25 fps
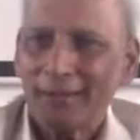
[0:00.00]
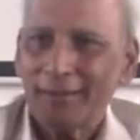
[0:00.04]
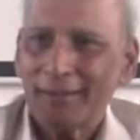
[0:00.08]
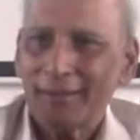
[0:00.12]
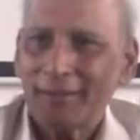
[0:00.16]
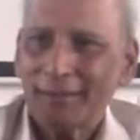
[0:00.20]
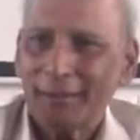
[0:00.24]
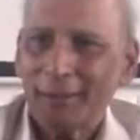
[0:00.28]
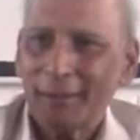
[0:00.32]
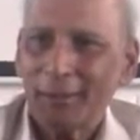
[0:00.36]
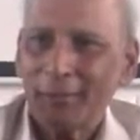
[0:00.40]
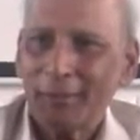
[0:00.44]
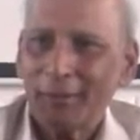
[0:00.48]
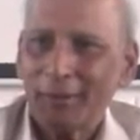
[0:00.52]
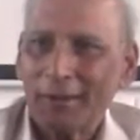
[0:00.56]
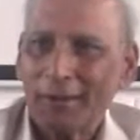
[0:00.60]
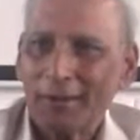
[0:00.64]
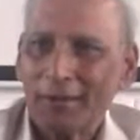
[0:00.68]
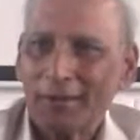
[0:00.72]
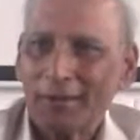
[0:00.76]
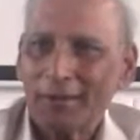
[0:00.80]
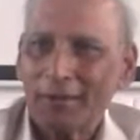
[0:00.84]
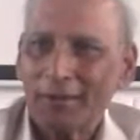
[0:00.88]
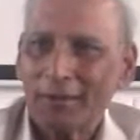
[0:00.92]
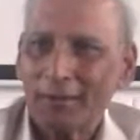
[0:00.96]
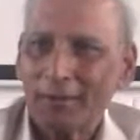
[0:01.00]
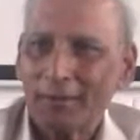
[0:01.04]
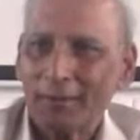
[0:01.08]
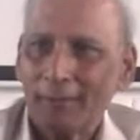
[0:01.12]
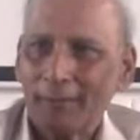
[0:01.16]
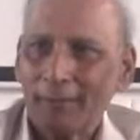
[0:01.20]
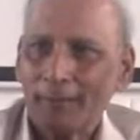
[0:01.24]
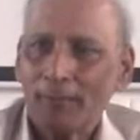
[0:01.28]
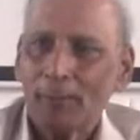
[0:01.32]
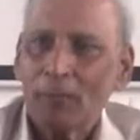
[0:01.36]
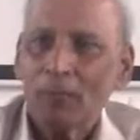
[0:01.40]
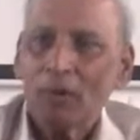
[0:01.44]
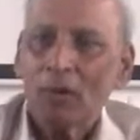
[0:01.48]
its application.
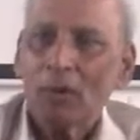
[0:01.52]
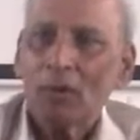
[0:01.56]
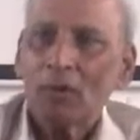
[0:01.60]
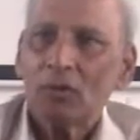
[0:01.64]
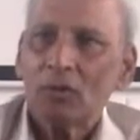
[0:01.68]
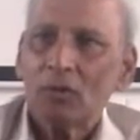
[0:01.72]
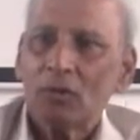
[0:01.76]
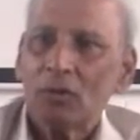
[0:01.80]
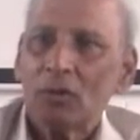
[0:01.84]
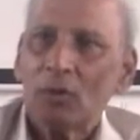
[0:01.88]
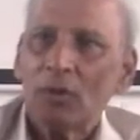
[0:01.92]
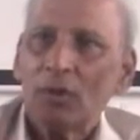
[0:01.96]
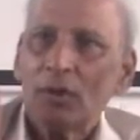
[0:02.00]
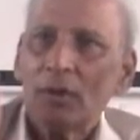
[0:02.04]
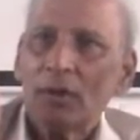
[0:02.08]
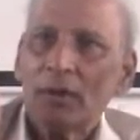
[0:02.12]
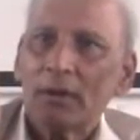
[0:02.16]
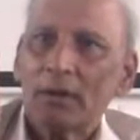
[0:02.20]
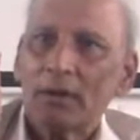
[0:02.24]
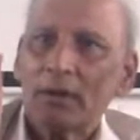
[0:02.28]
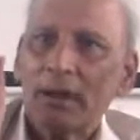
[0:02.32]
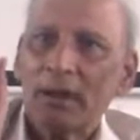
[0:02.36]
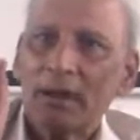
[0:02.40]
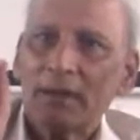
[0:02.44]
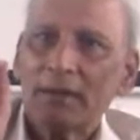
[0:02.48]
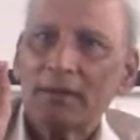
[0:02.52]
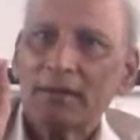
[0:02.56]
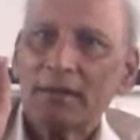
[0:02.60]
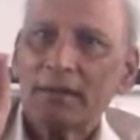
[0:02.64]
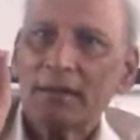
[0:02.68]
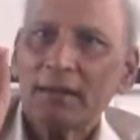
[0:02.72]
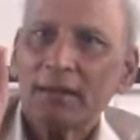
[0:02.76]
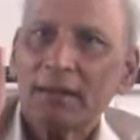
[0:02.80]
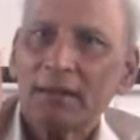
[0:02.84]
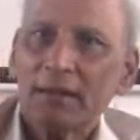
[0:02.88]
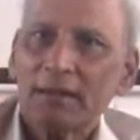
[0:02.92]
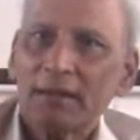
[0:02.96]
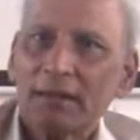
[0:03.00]
So,
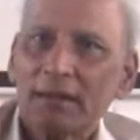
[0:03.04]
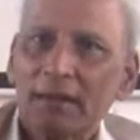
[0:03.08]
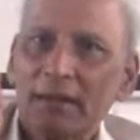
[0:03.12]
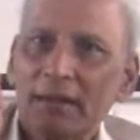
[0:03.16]
Kashika